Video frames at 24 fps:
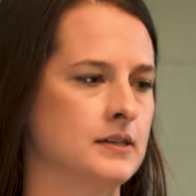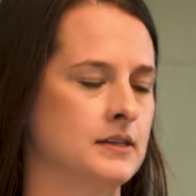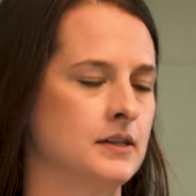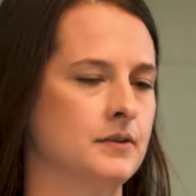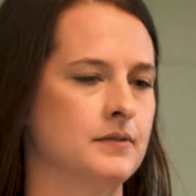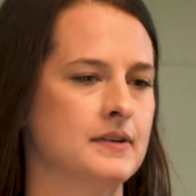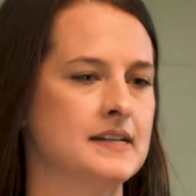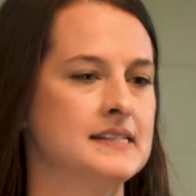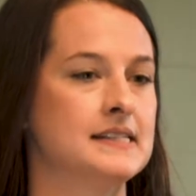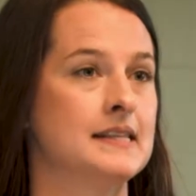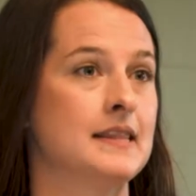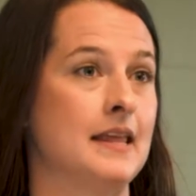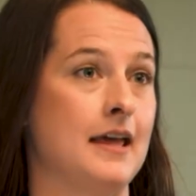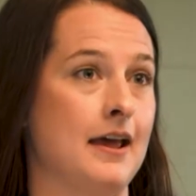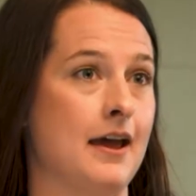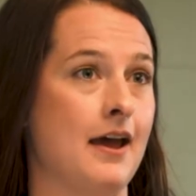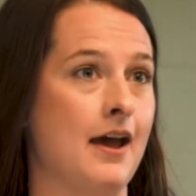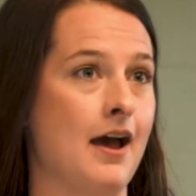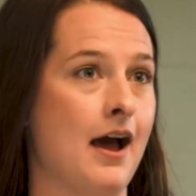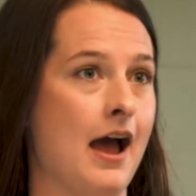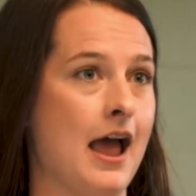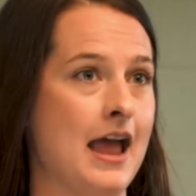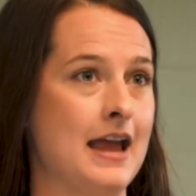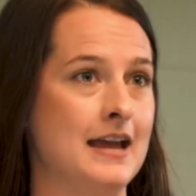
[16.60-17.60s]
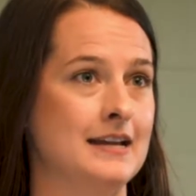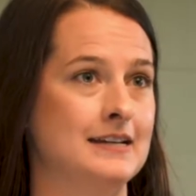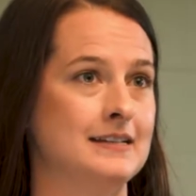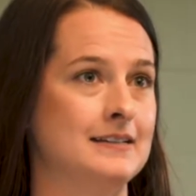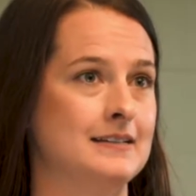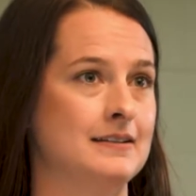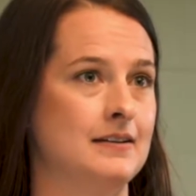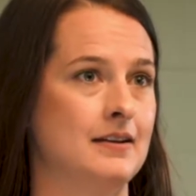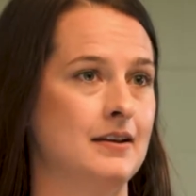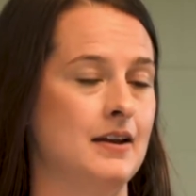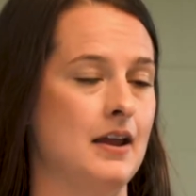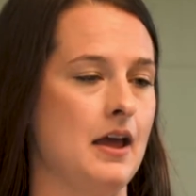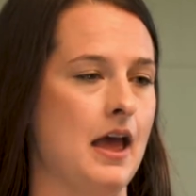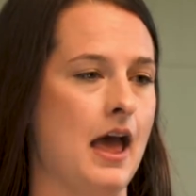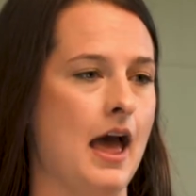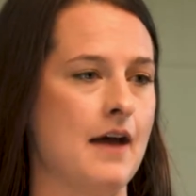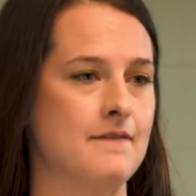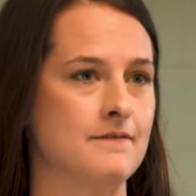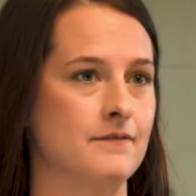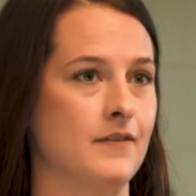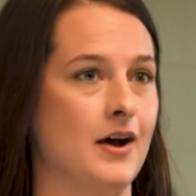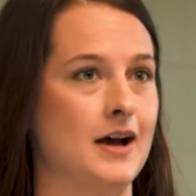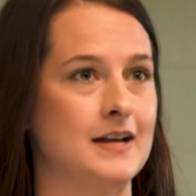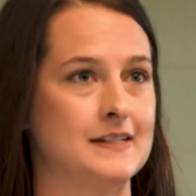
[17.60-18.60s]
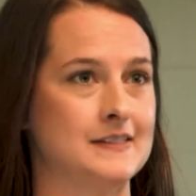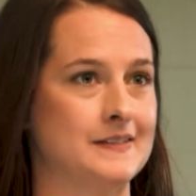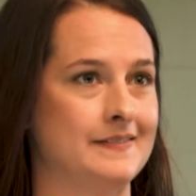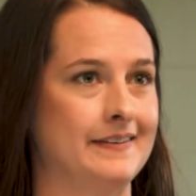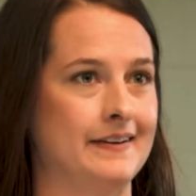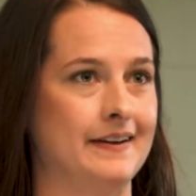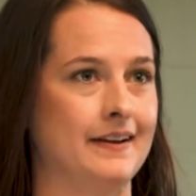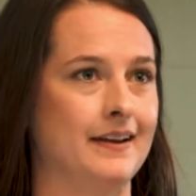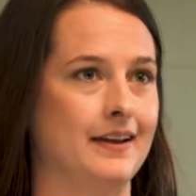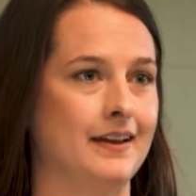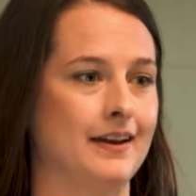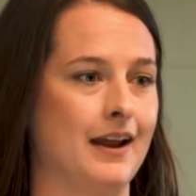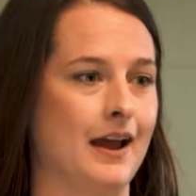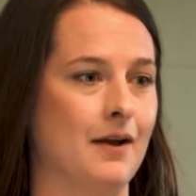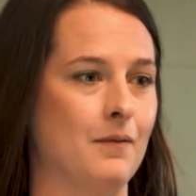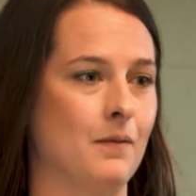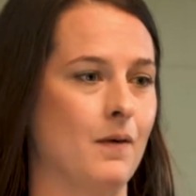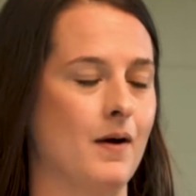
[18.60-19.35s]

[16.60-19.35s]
the reason that I am fostering and